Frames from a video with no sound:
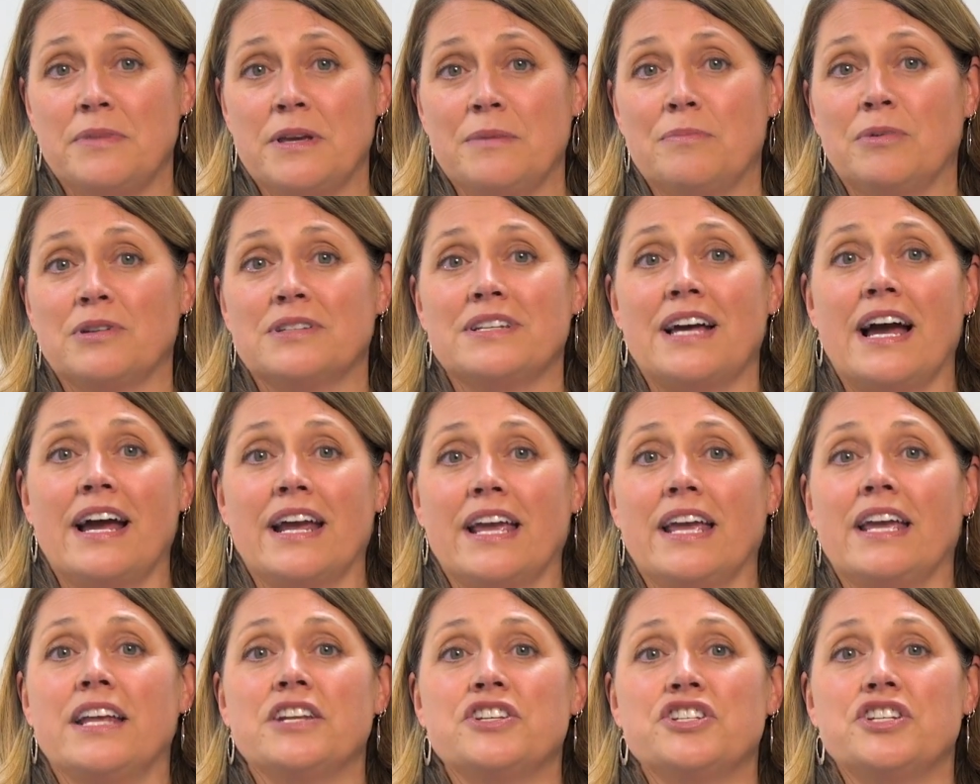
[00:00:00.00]
people die
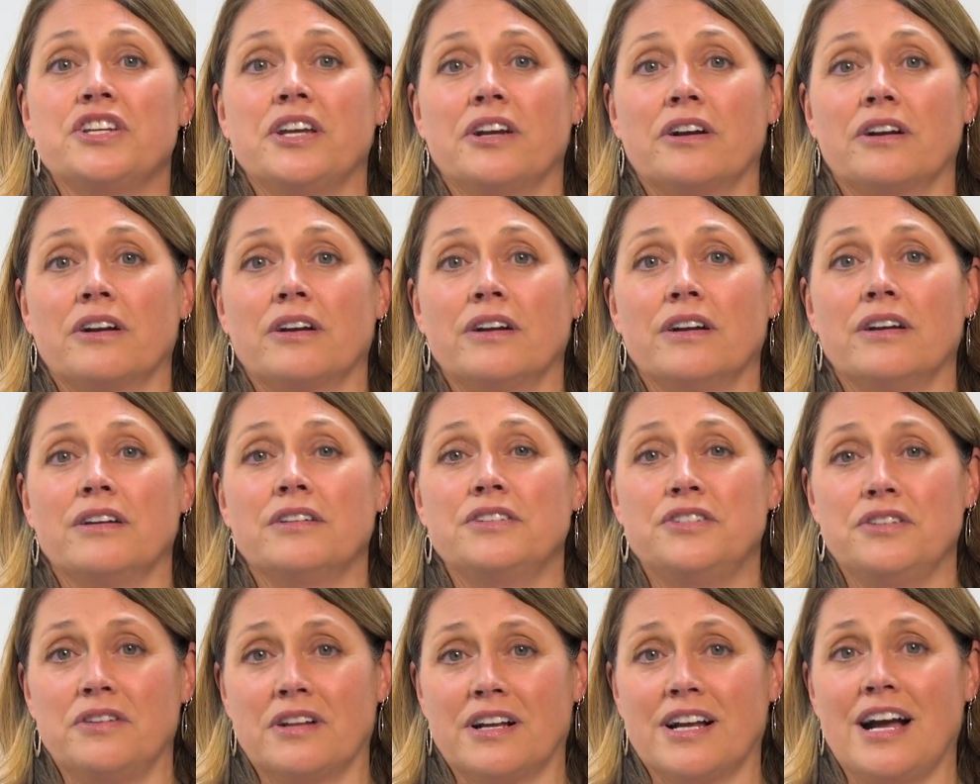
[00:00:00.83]
each year
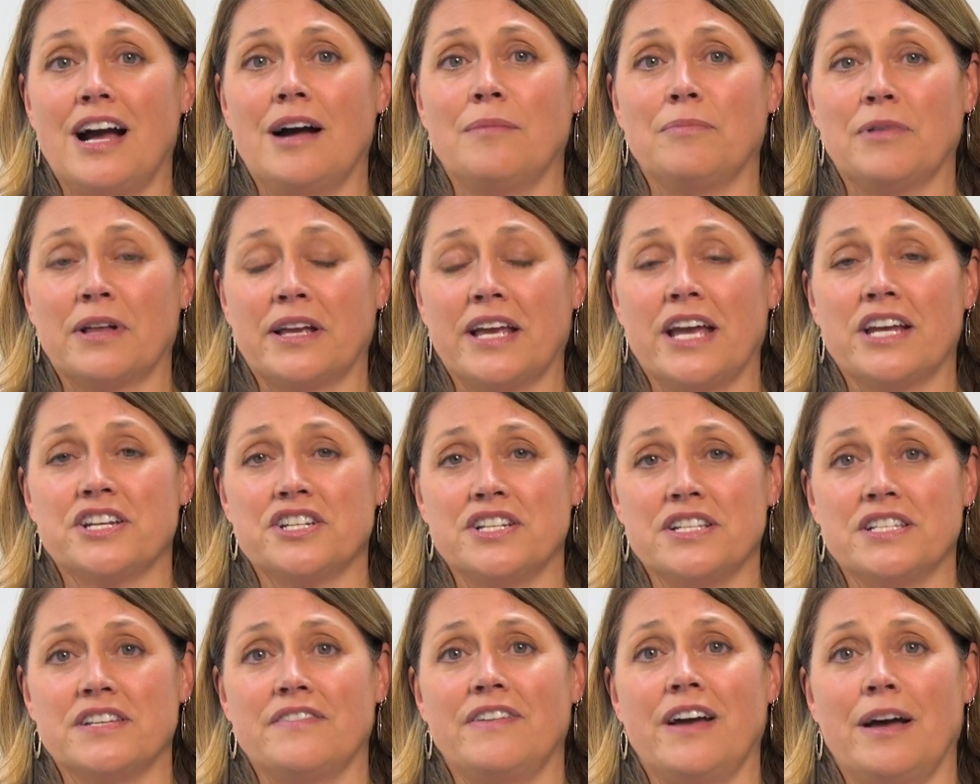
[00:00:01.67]
due to
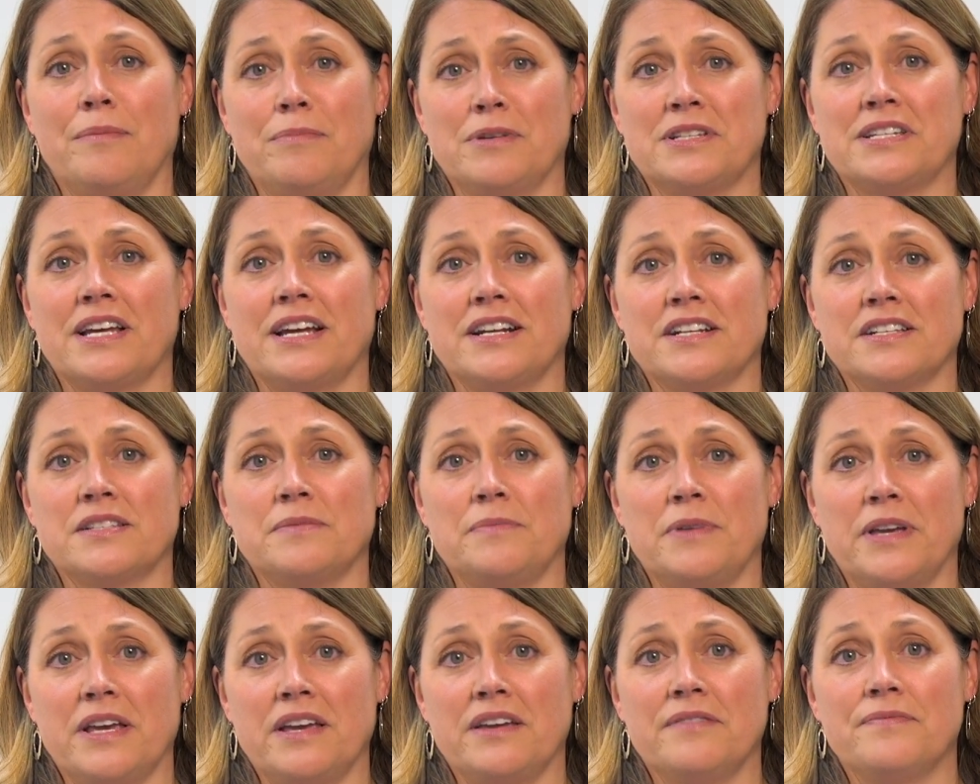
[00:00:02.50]
complications of hepatitis
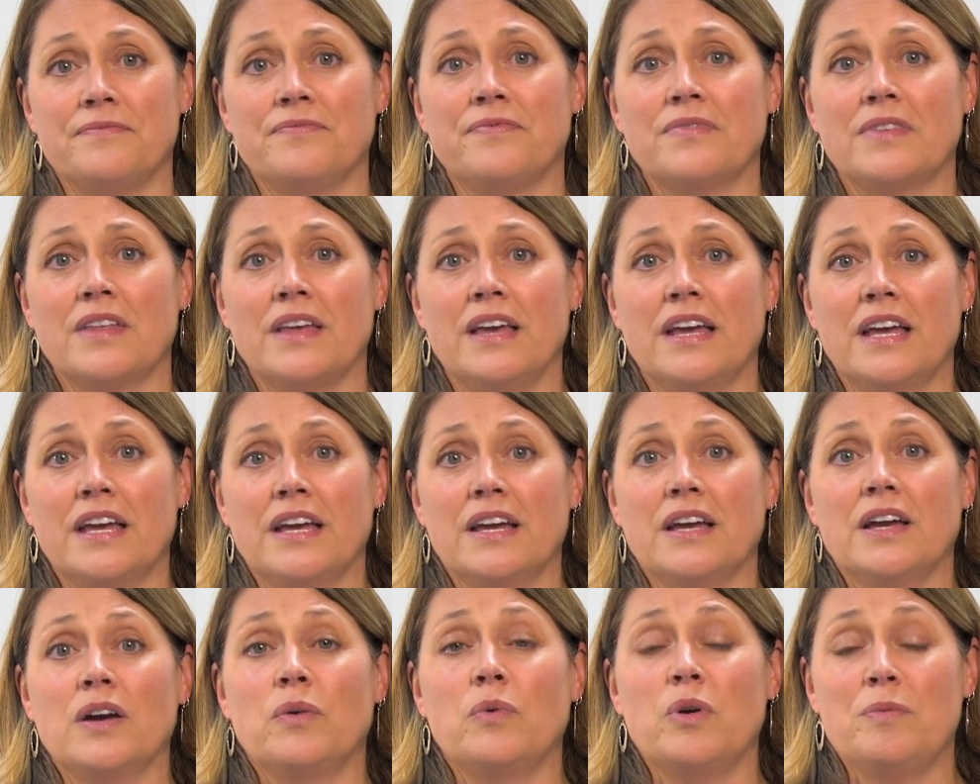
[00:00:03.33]
B.
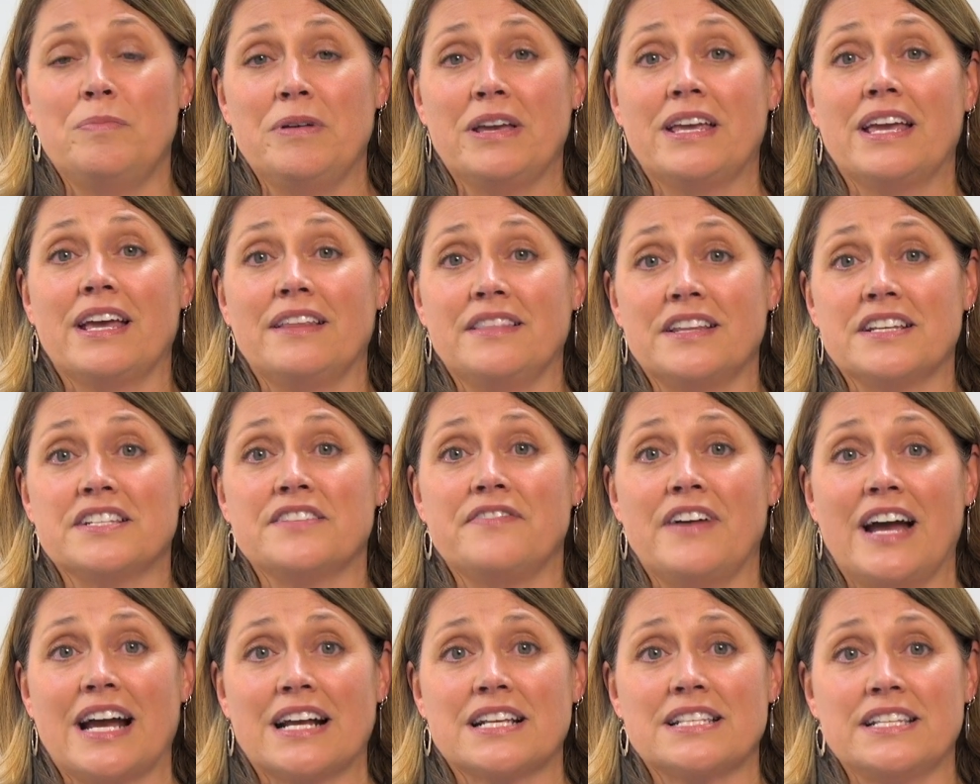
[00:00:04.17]
We begin this
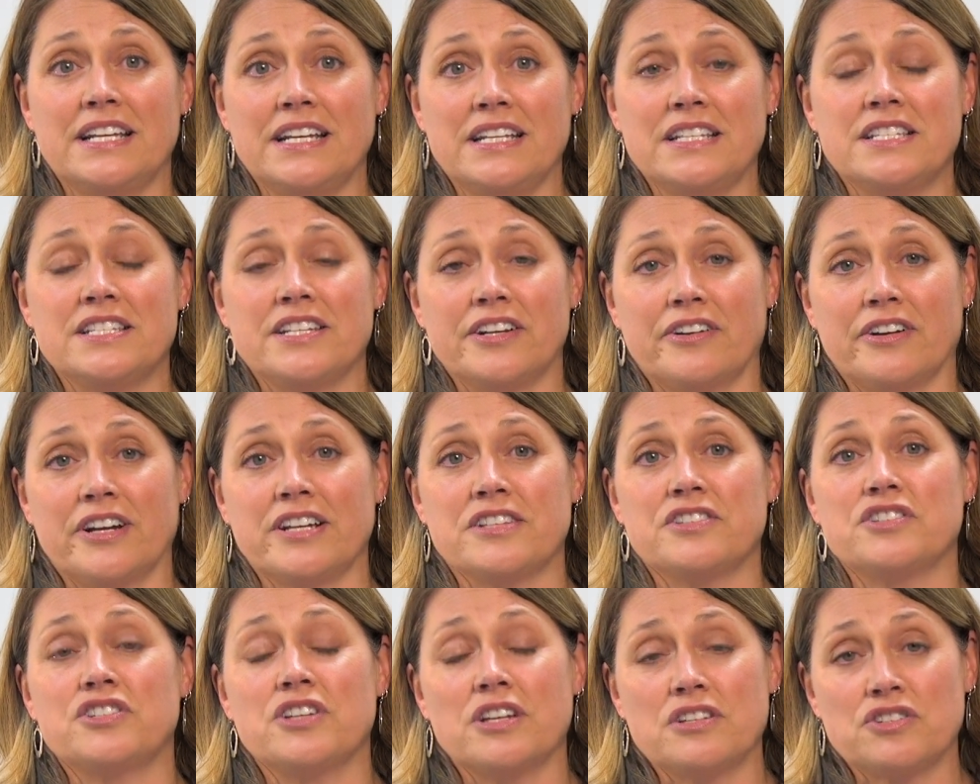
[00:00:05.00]
vaccine
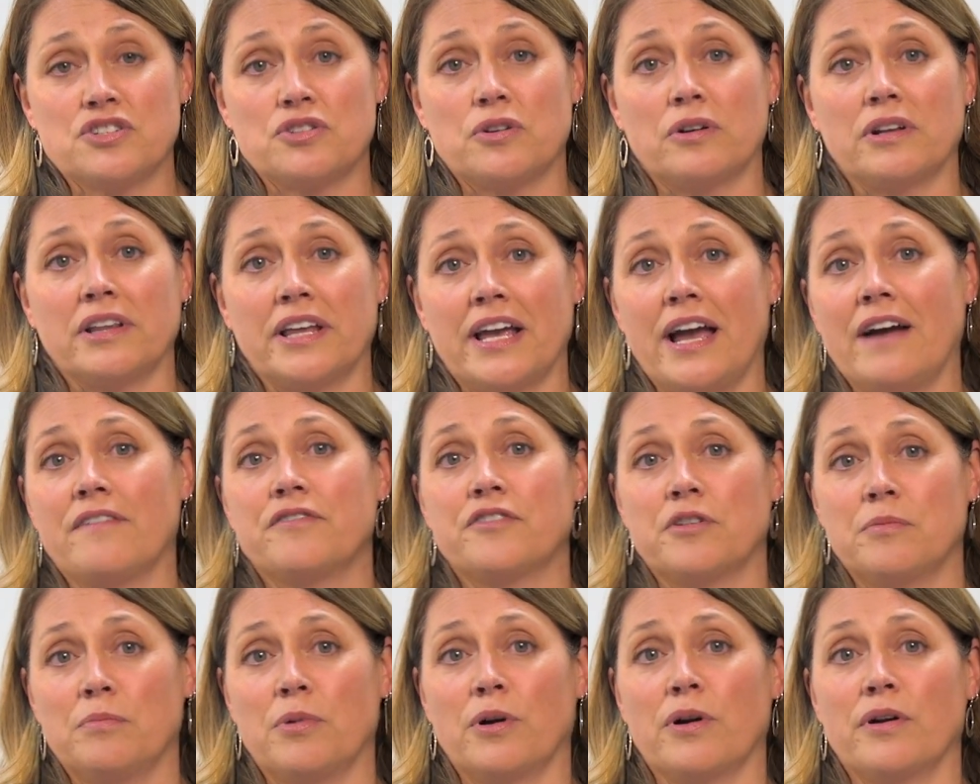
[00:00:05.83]
series just shortly
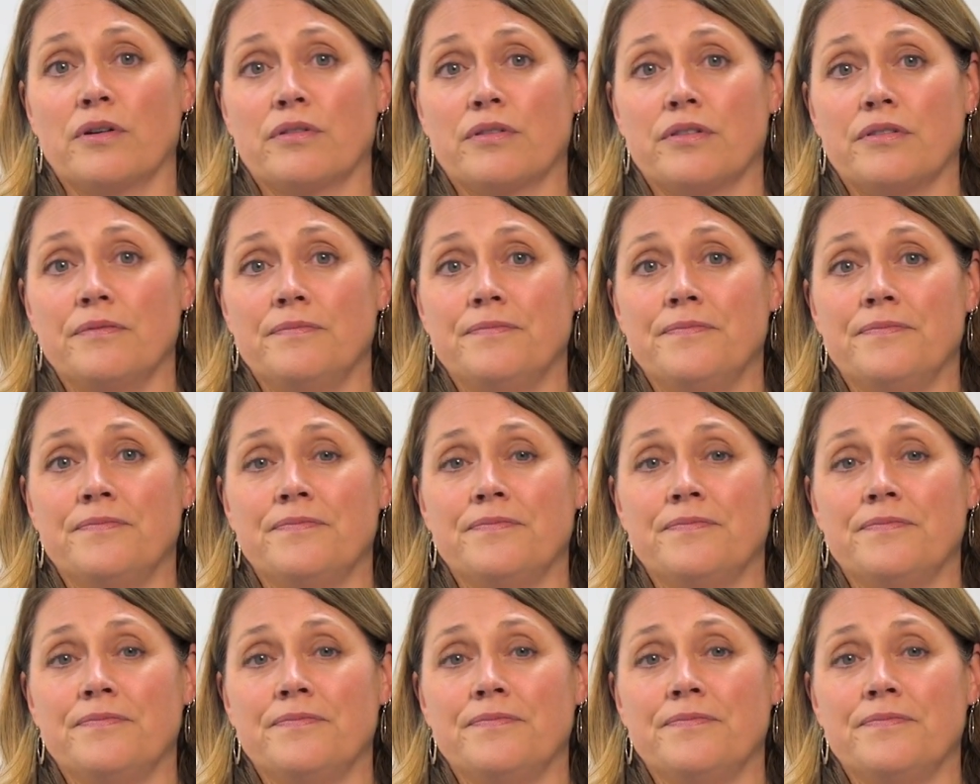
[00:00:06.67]
after birth.